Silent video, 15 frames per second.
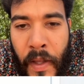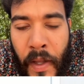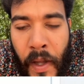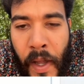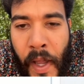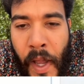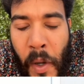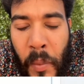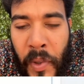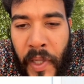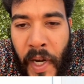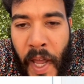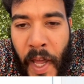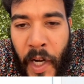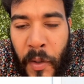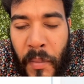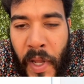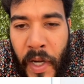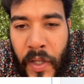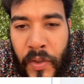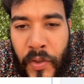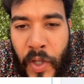And we're going to add our
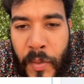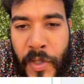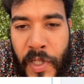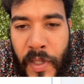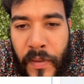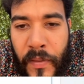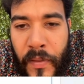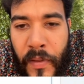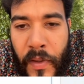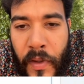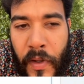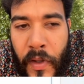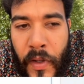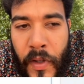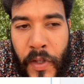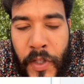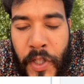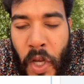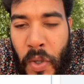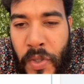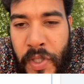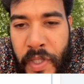meta description.
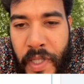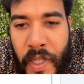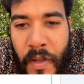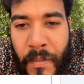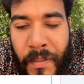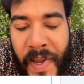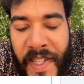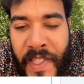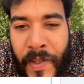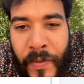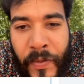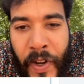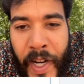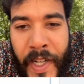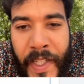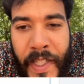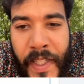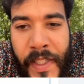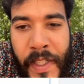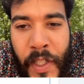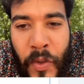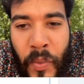Yoast makes it very
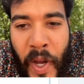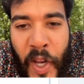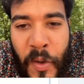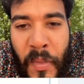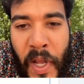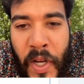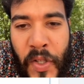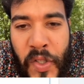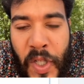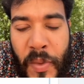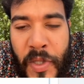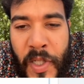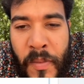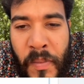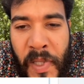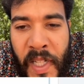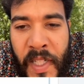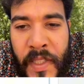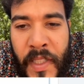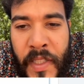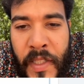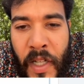easy to write your meta description
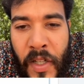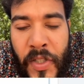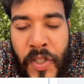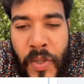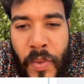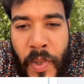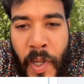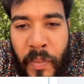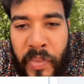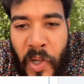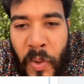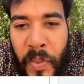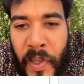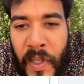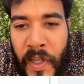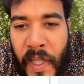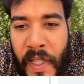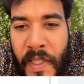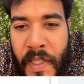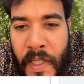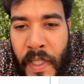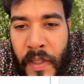because it tells you the appropriate
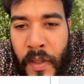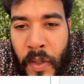link to get the